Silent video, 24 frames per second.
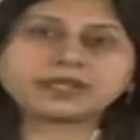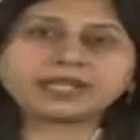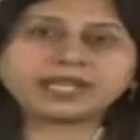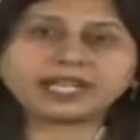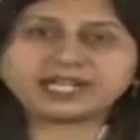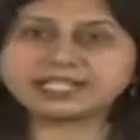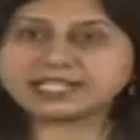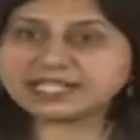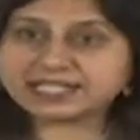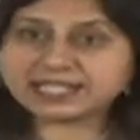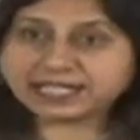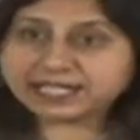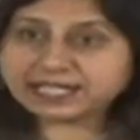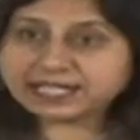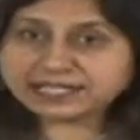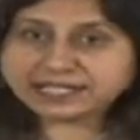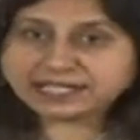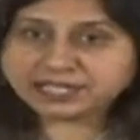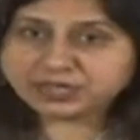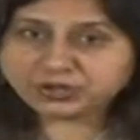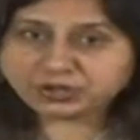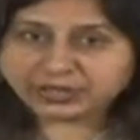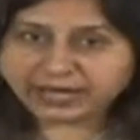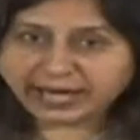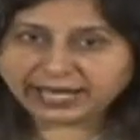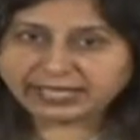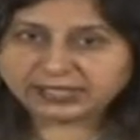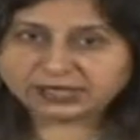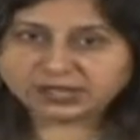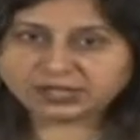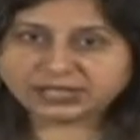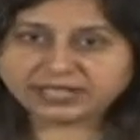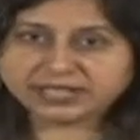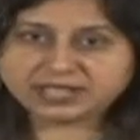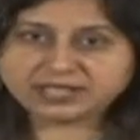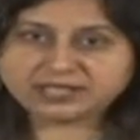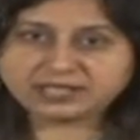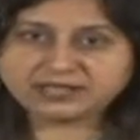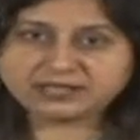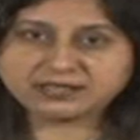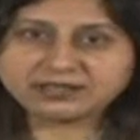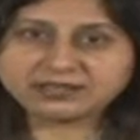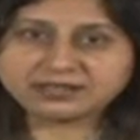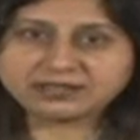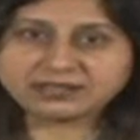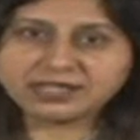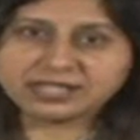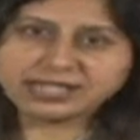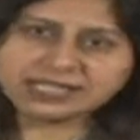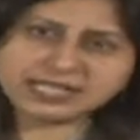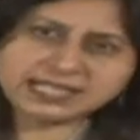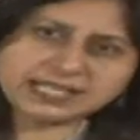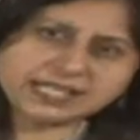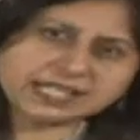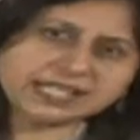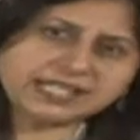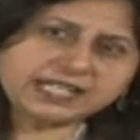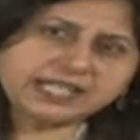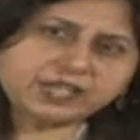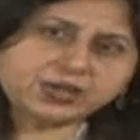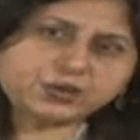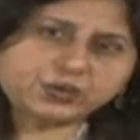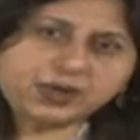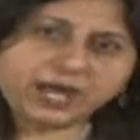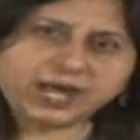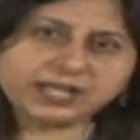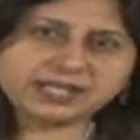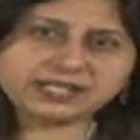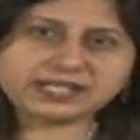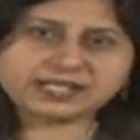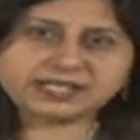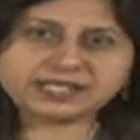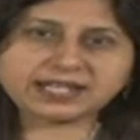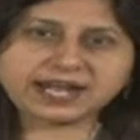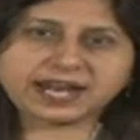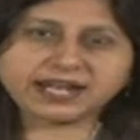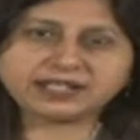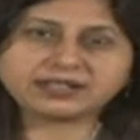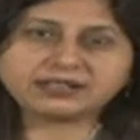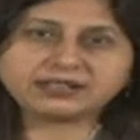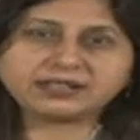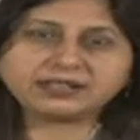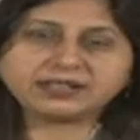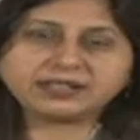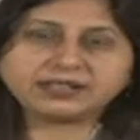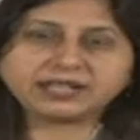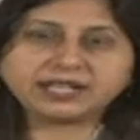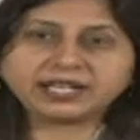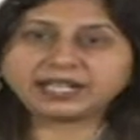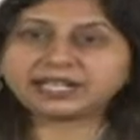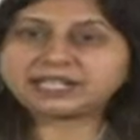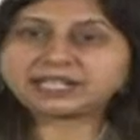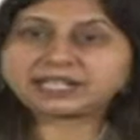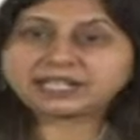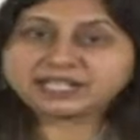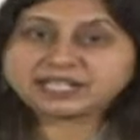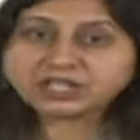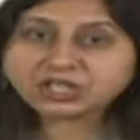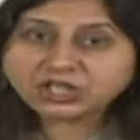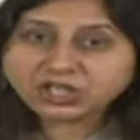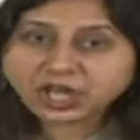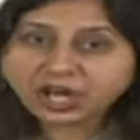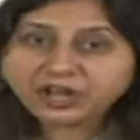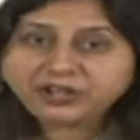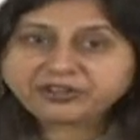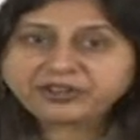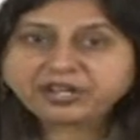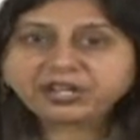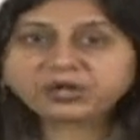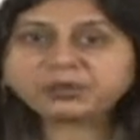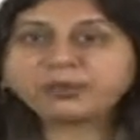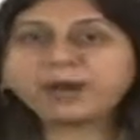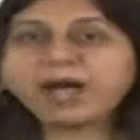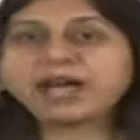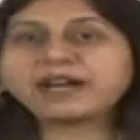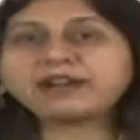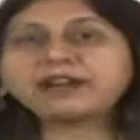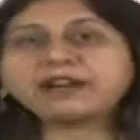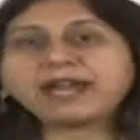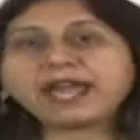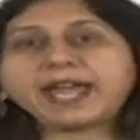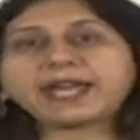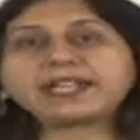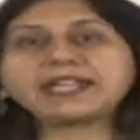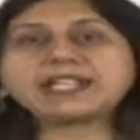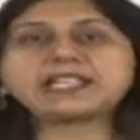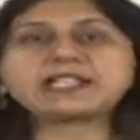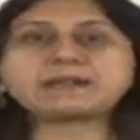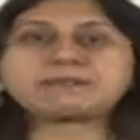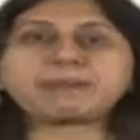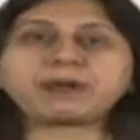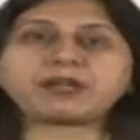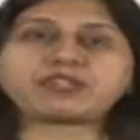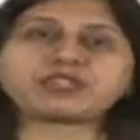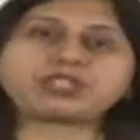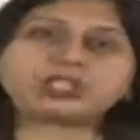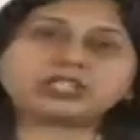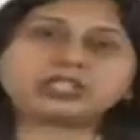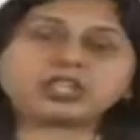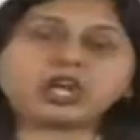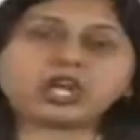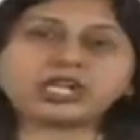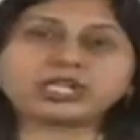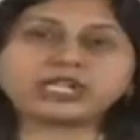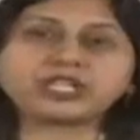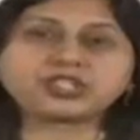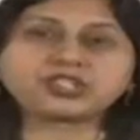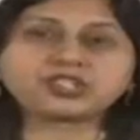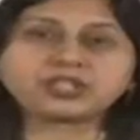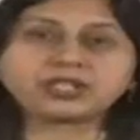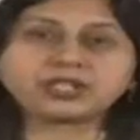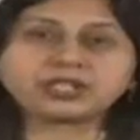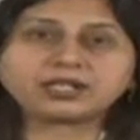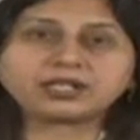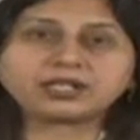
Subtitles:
it is easy to calculate, it is easy to understand, it does not require any special knowledge.